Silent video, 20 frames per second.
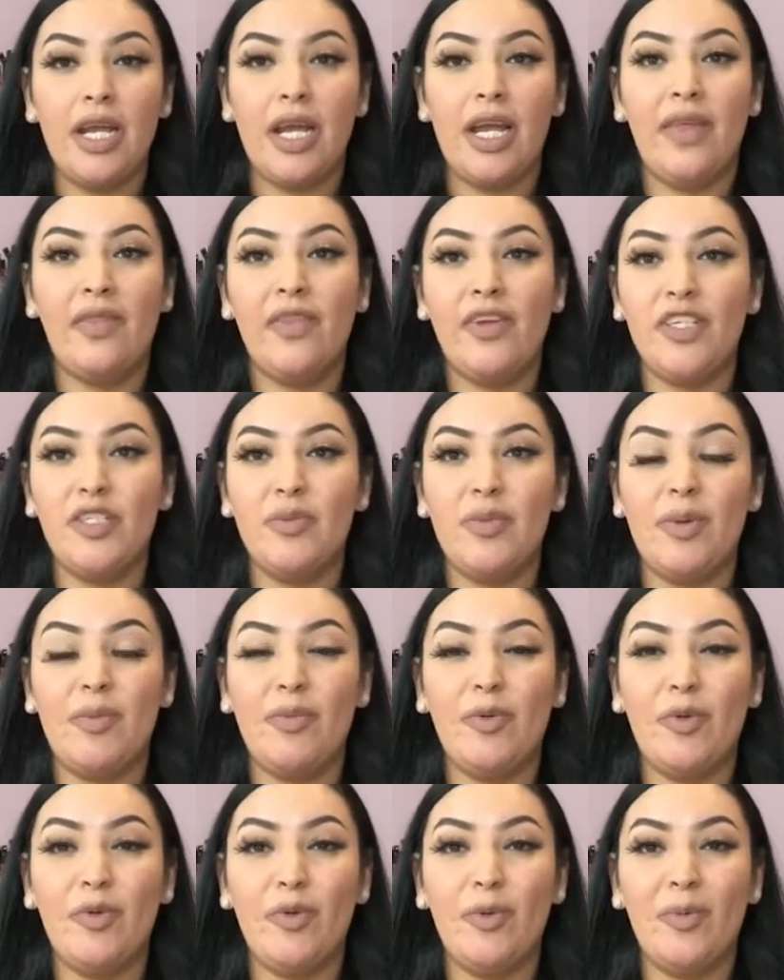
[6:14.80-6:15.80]
And there's
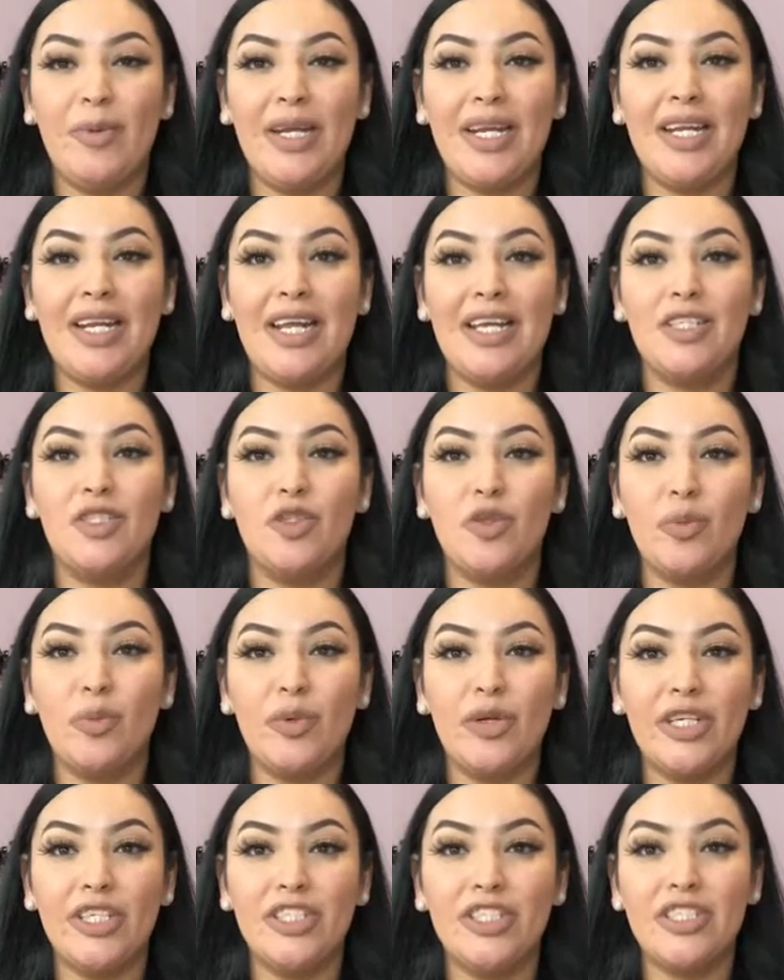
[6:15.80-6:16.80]
people who make like
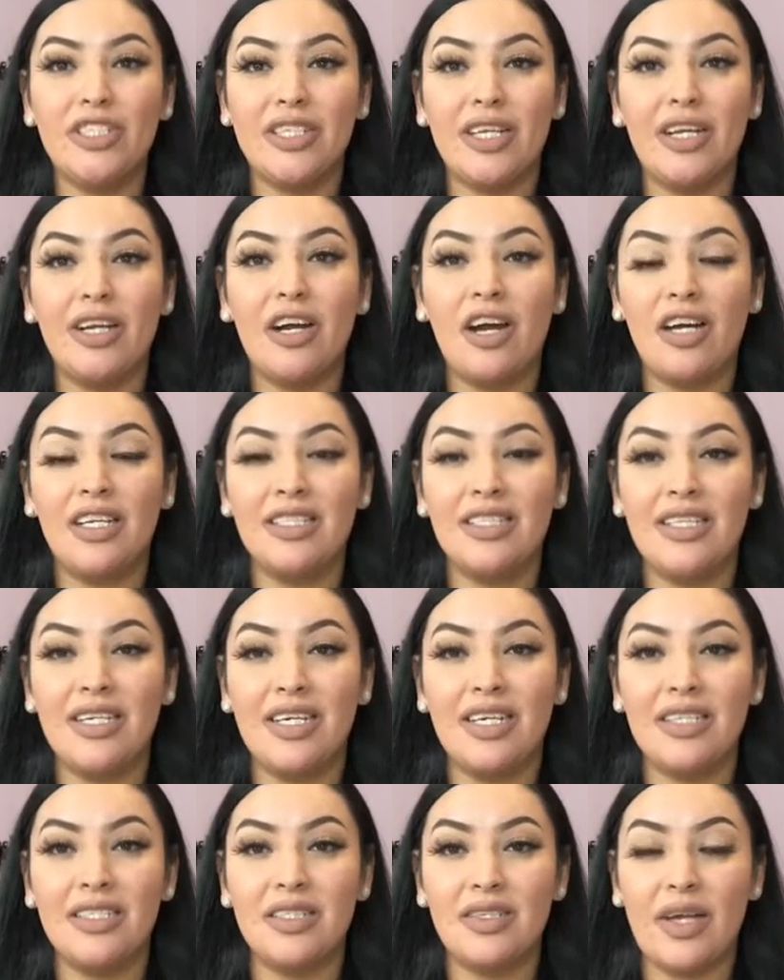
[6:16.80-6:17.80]
super interesting
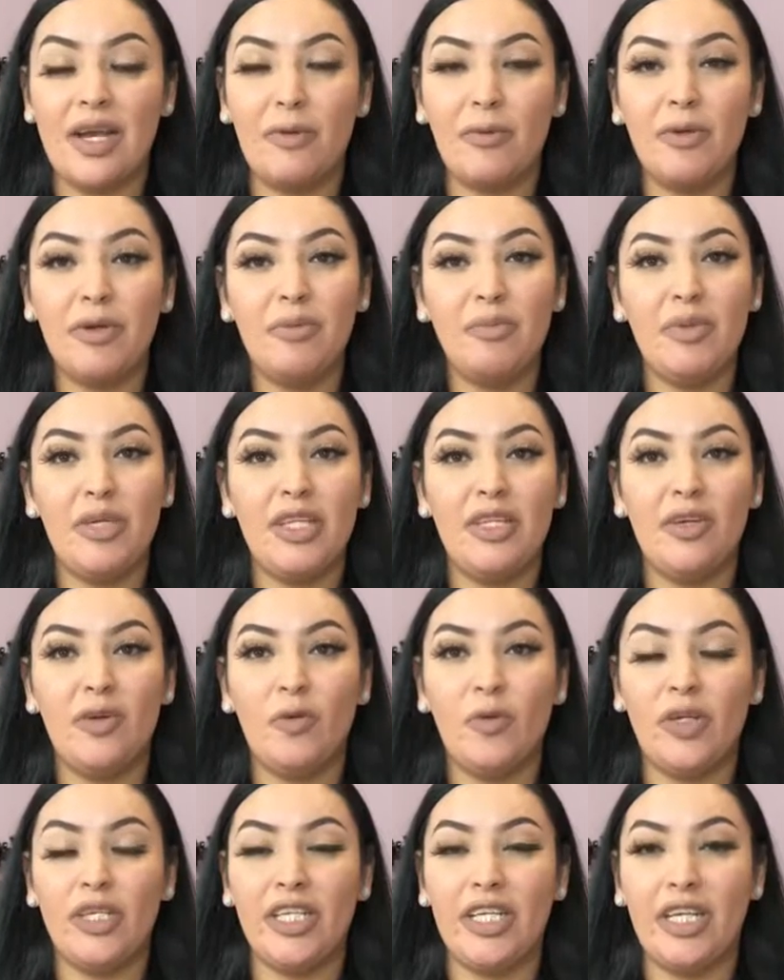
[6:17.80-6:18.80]
content, so I want to be
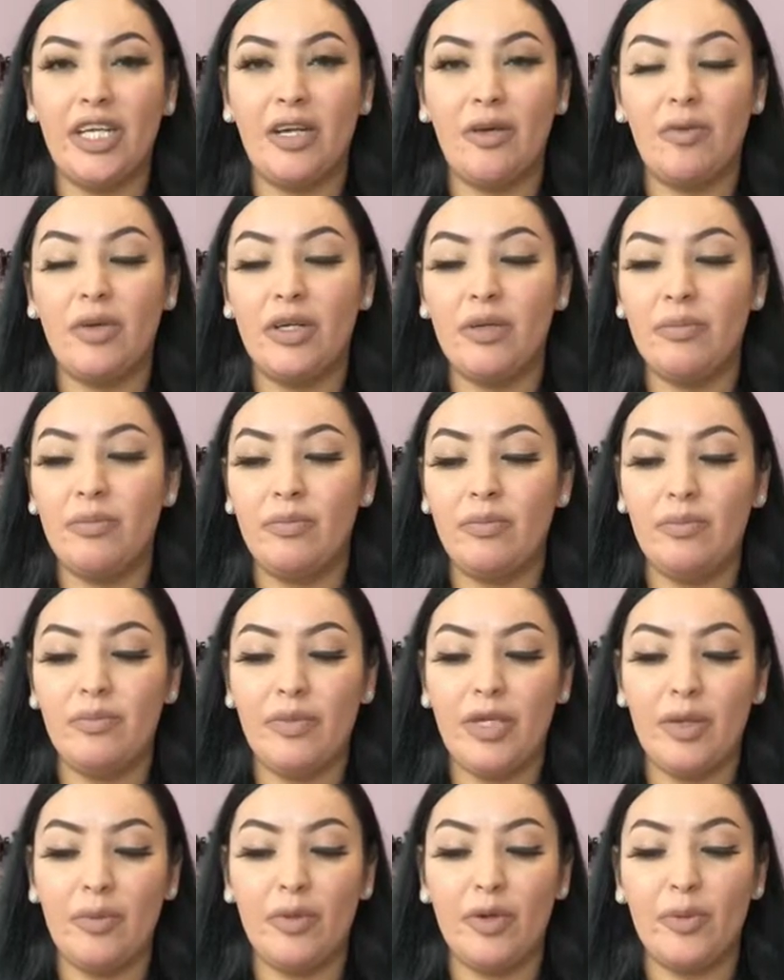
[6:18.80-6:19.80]
there one day. I want to
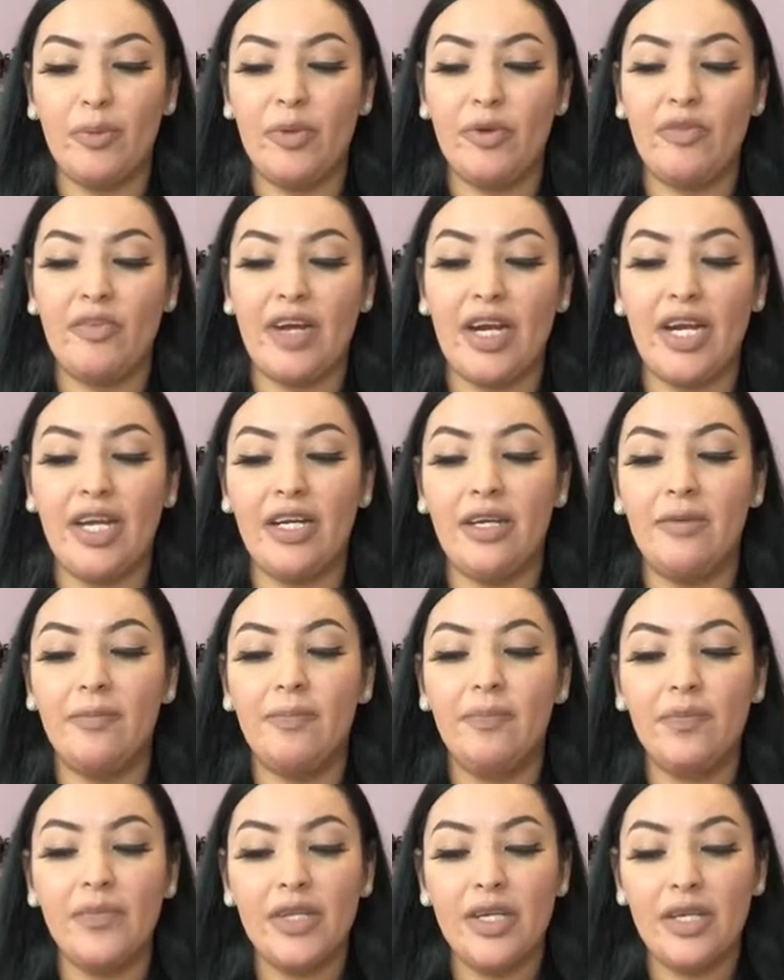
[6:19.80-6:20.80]
be able to provide
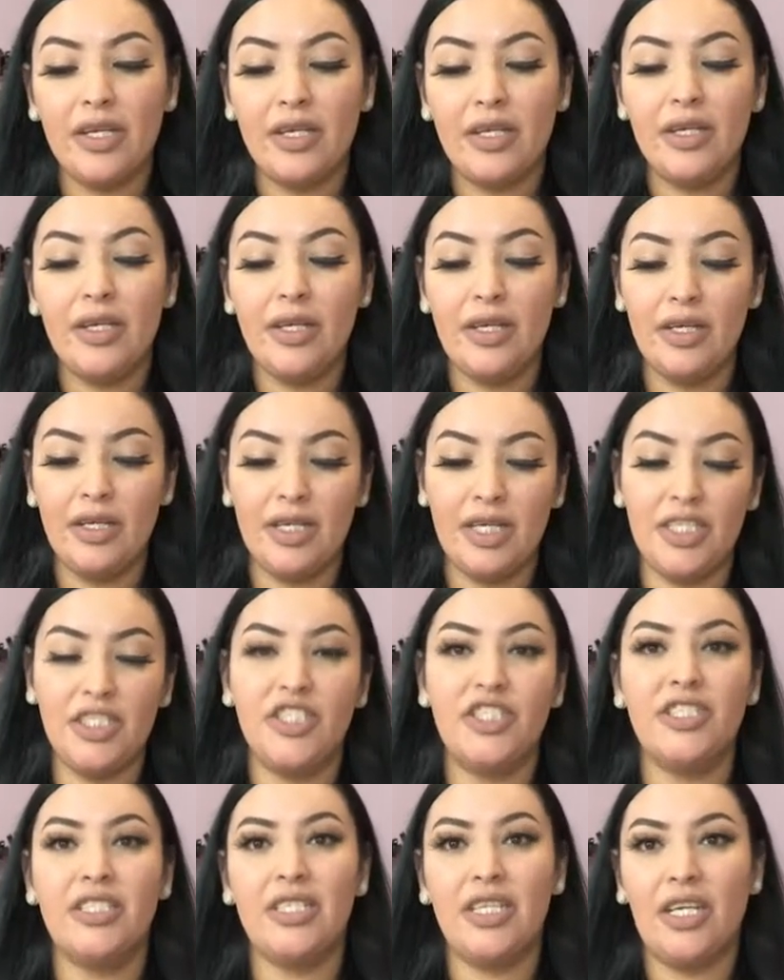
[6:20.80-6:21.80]

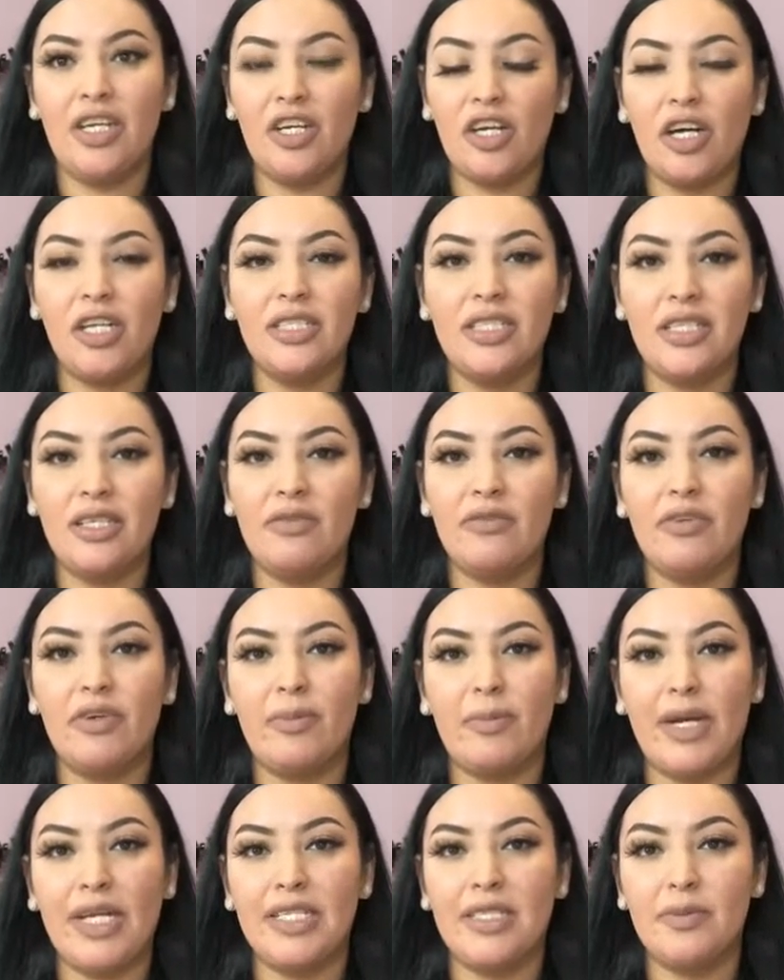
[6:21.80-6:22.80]
interesting content
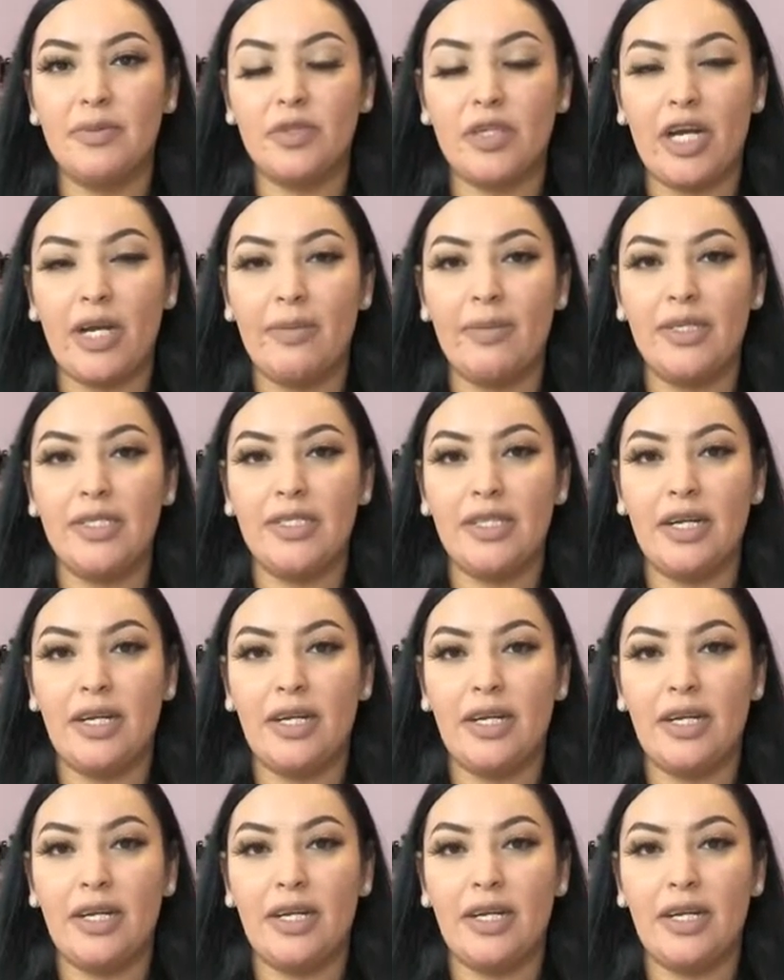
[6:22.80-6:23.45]
for my subscribers.